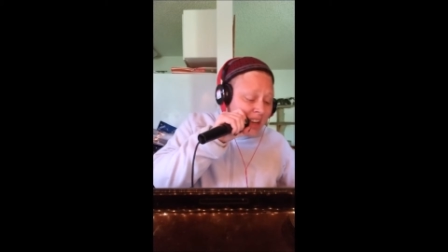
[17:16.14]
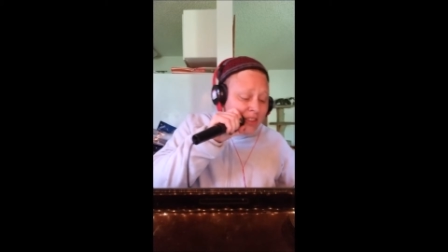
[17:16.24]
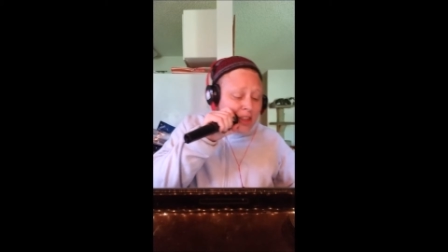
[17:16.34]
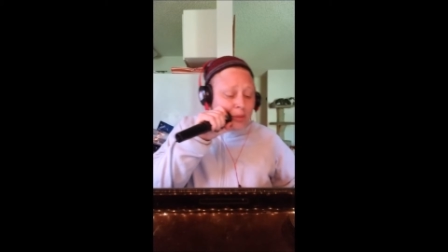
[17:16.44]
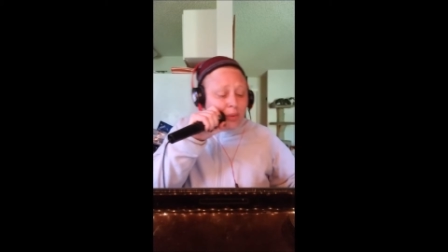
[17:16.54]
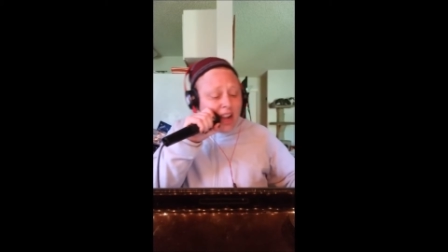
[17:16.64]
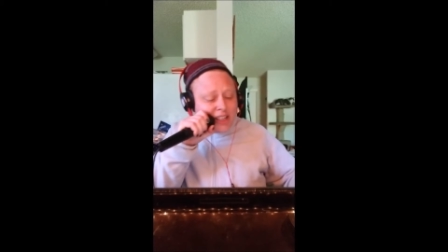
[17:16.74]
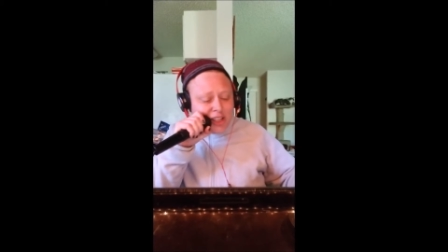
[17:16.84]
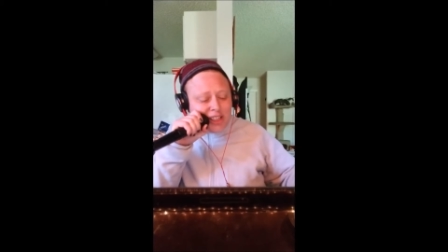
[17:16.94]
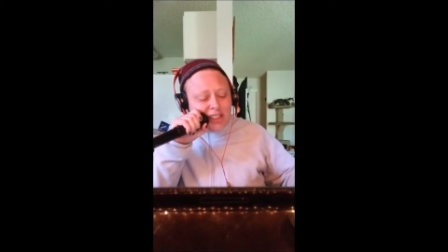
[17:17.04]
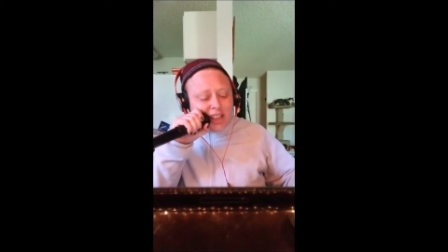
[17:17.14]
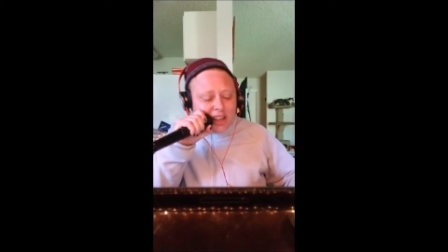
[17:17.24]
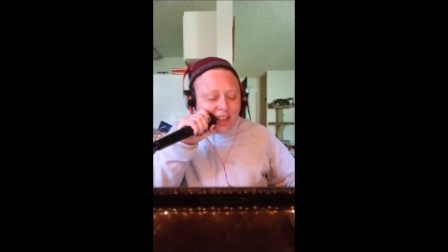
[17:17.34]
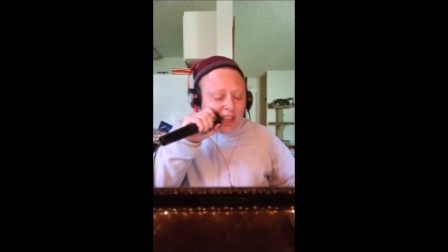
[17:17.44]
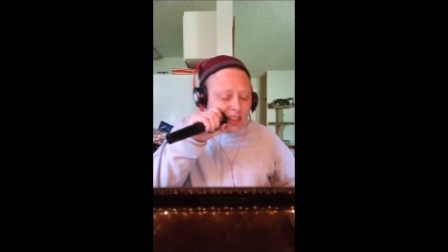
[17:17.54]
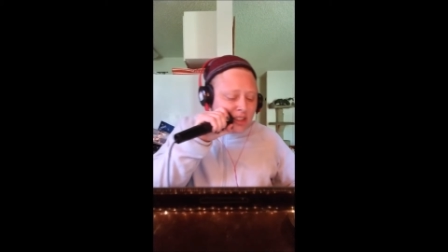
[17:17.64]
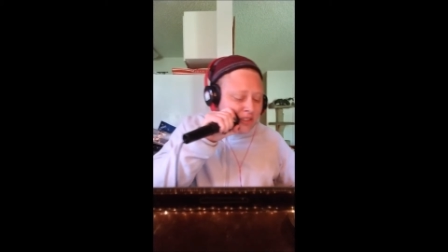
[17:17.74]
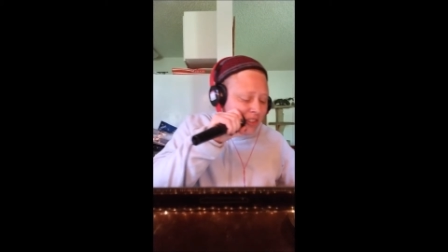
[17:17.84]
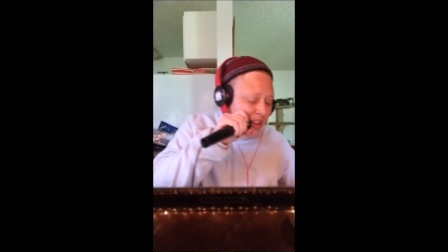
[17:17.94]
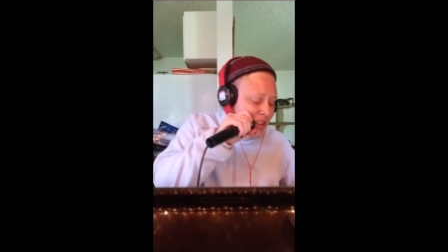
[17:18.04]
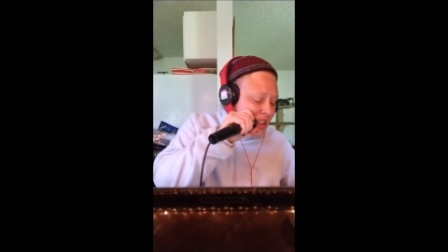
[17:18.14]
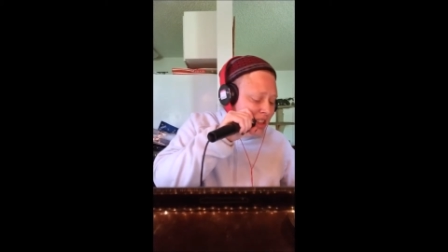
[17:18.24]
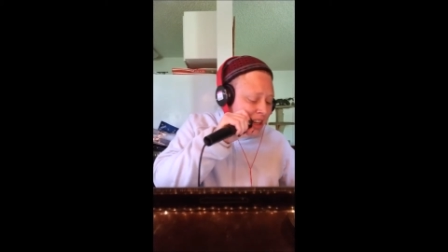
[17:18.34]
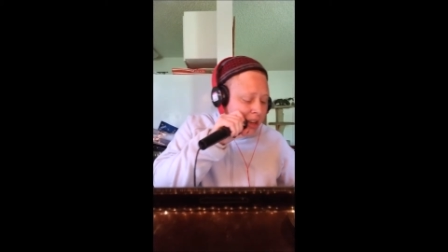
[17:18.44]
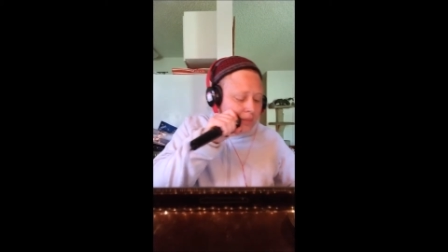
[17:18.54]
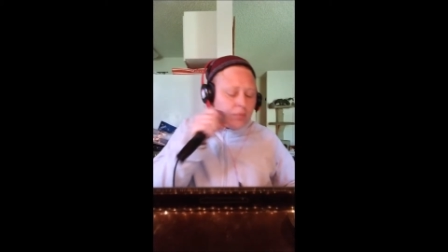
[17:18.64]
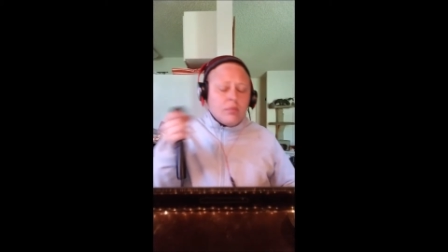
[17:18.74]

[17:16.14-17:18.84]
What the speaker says: in this righteous little angst-filled city.